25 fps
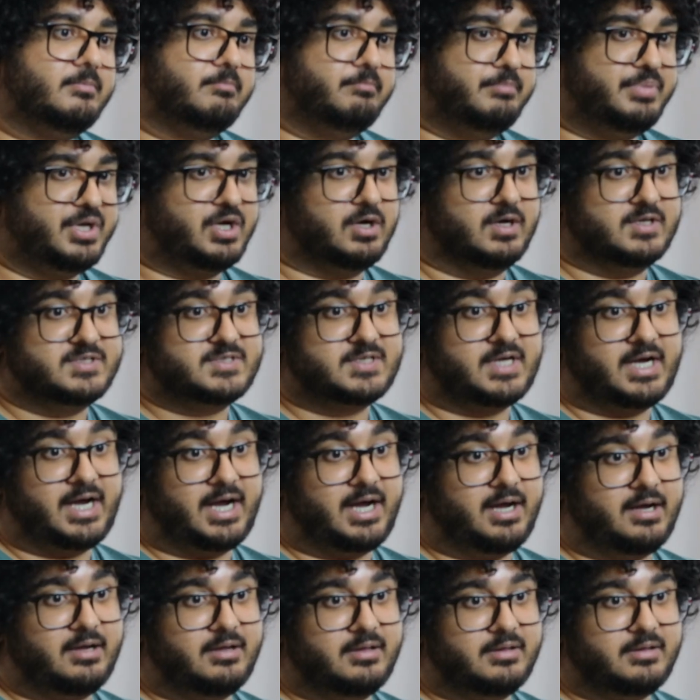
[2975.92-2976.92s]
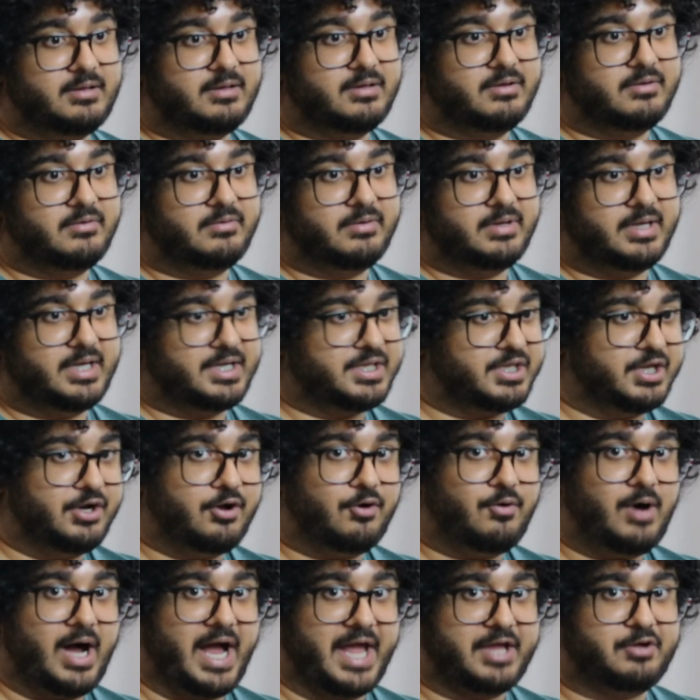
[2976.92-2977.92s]
Because, you
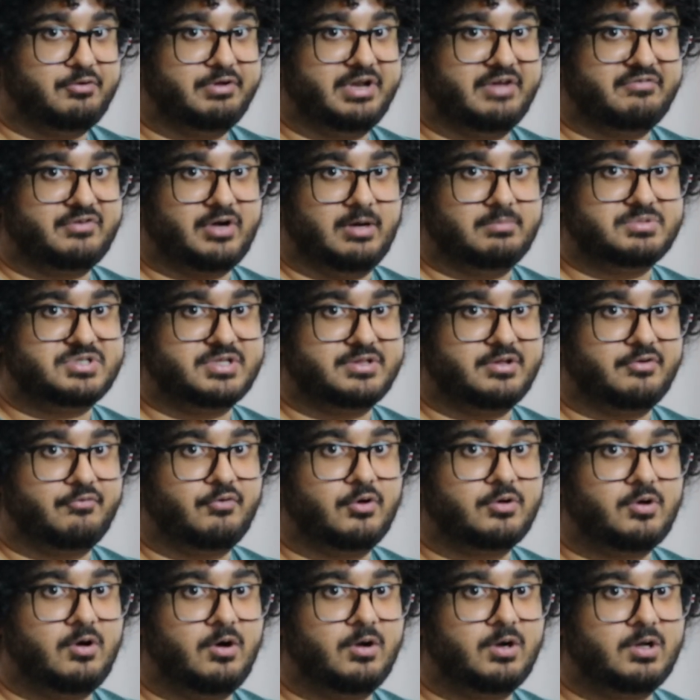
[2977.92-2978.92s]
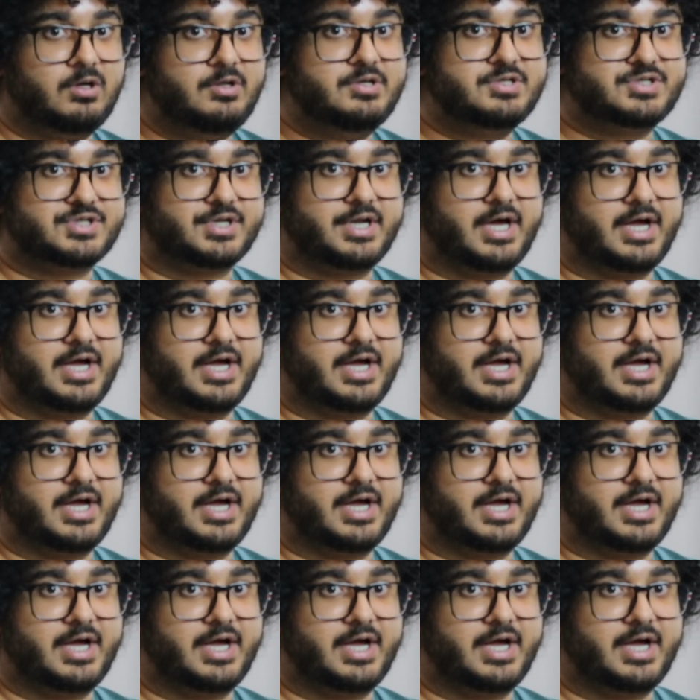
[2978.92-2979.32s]
know, I could have come to the wrong conclusion.